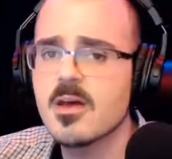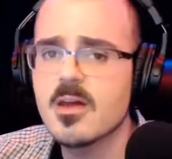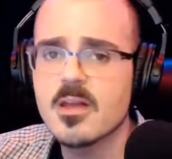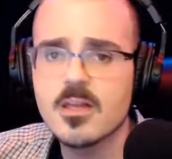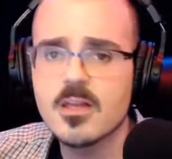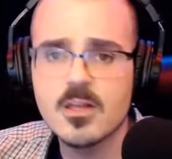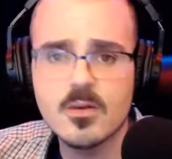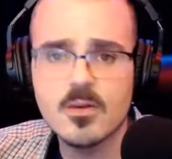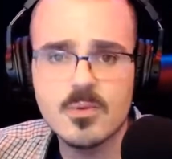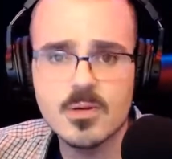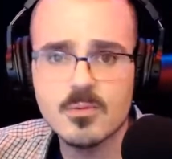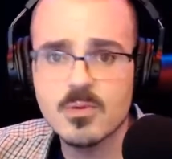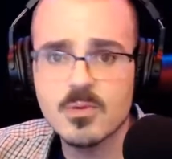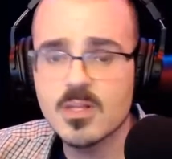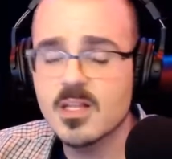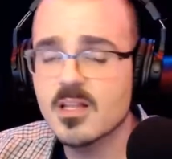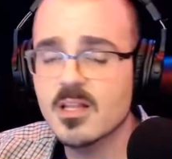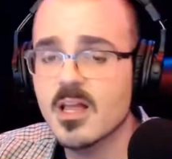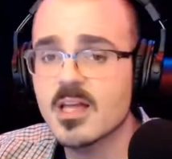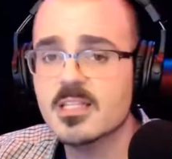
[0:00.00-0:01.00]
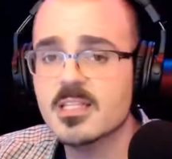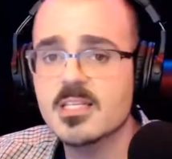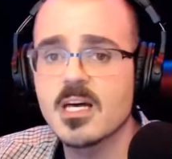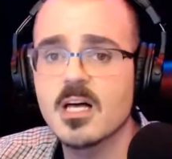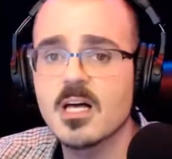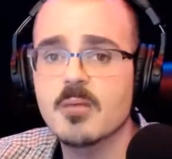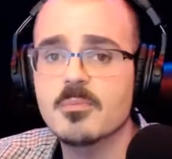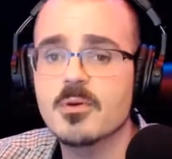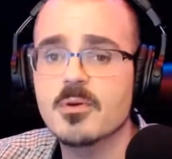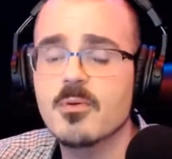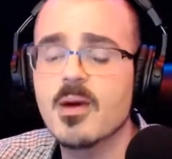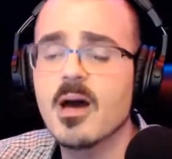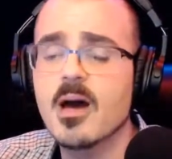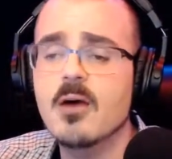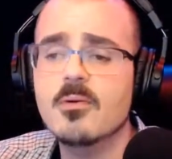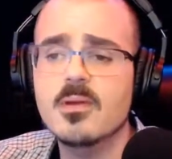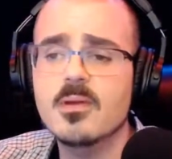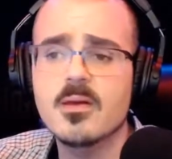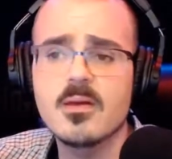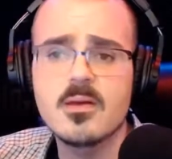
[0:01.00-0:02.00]
You know, we'd really like to help you
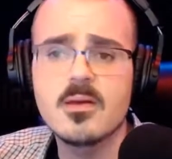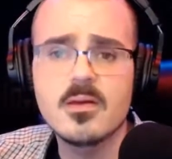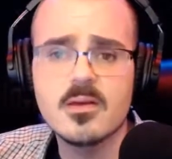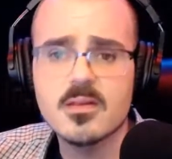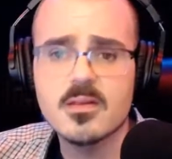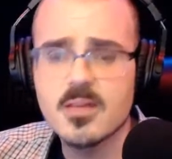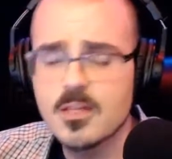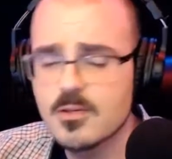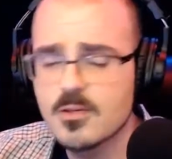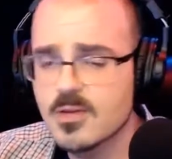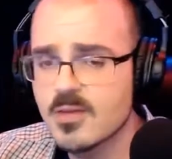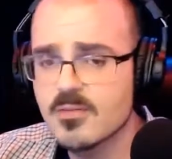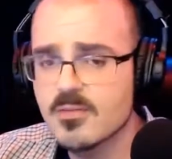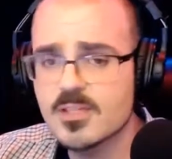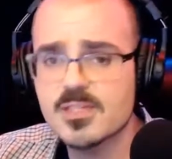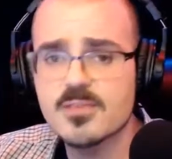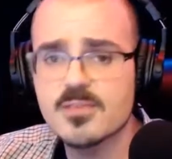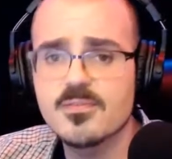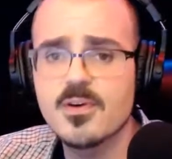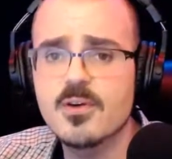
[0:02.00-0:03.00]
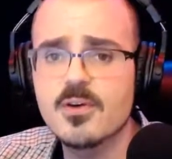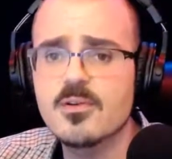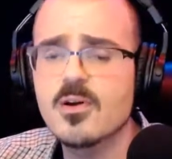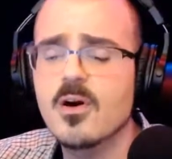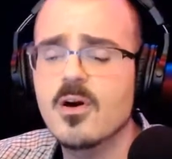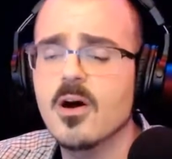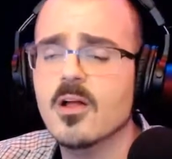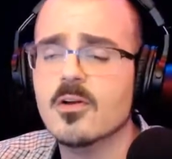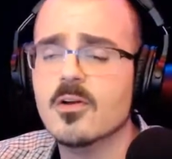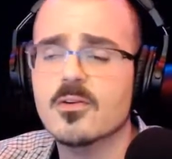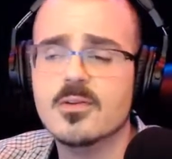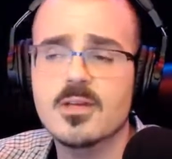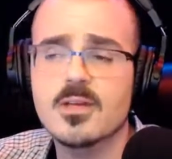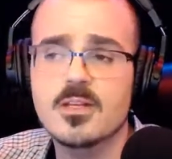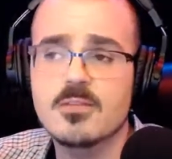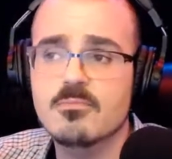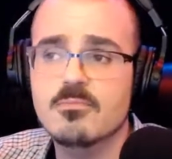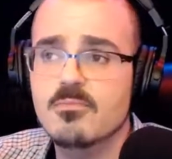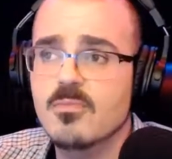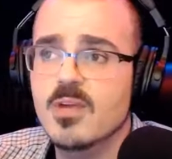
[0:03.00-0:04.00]
out. Can you give us a phone call, or
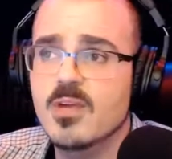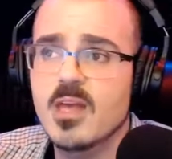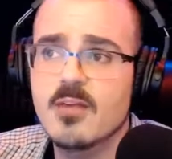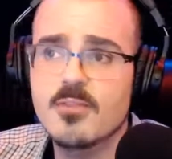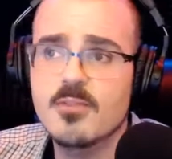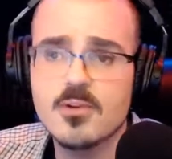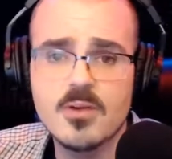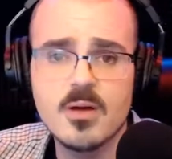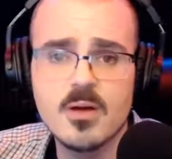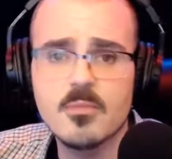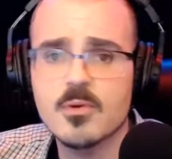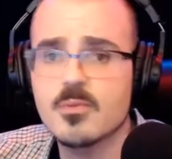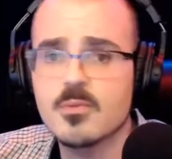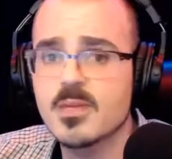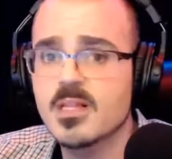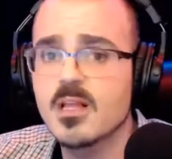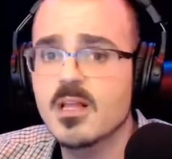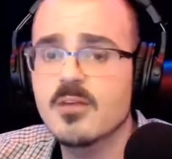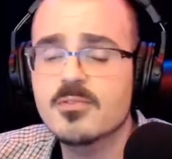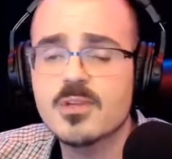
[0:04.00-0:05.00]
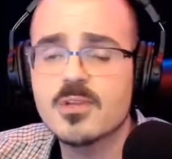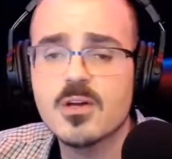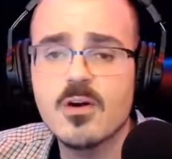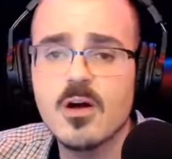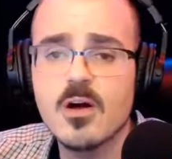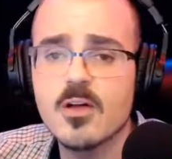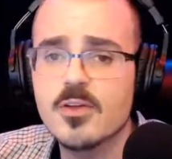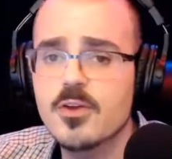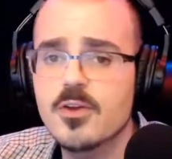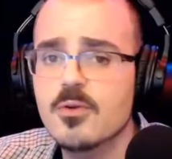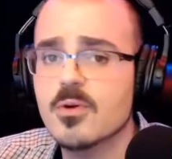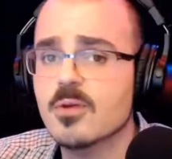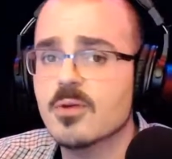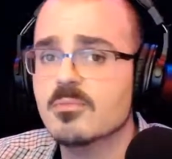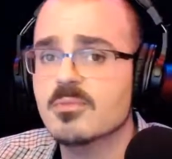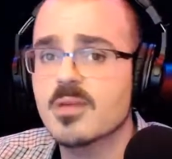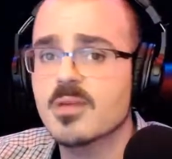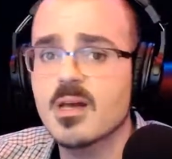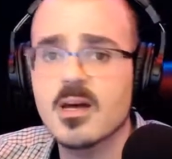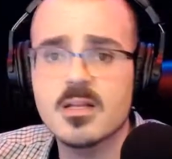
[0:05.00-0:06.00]
can we have your number? We'd love to call you, or
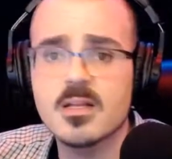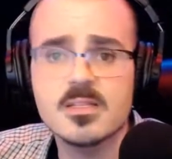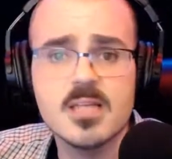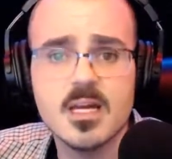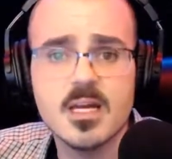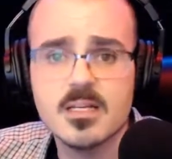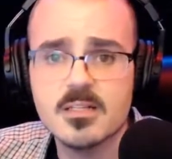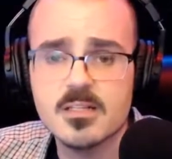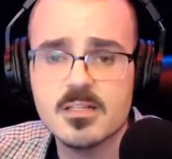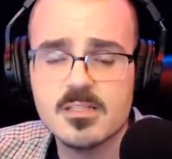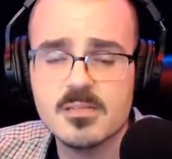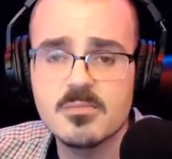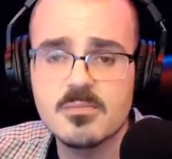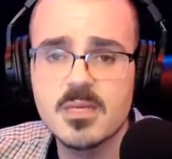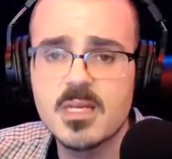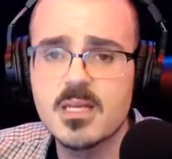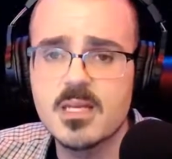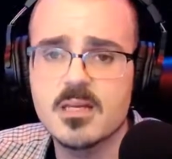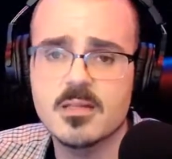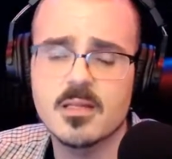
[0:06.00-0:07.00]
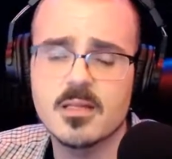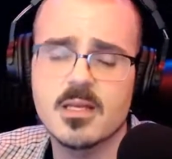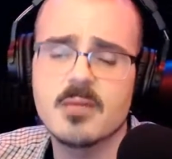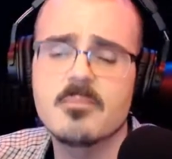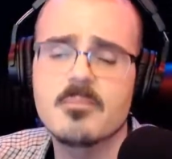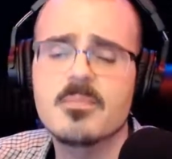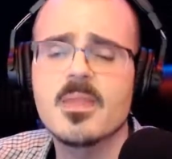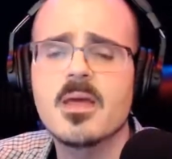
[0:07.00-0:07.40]
contact us immediately.